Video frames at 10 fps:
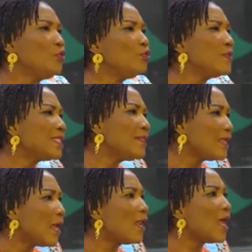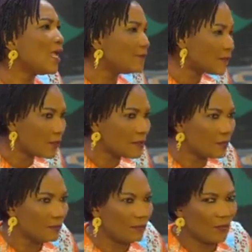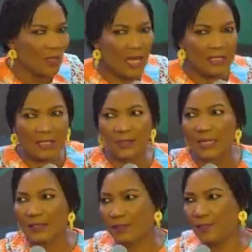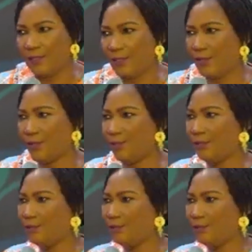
using their lives as a yardstick.